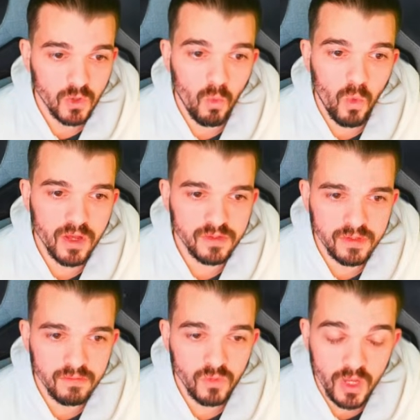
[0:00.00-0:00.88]
So
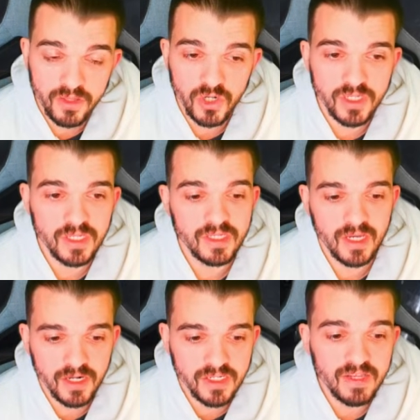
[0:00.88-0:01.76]

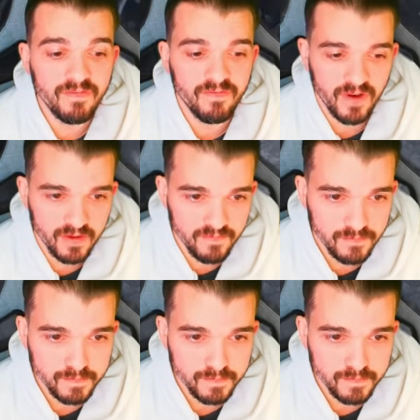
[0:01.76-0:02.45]
135.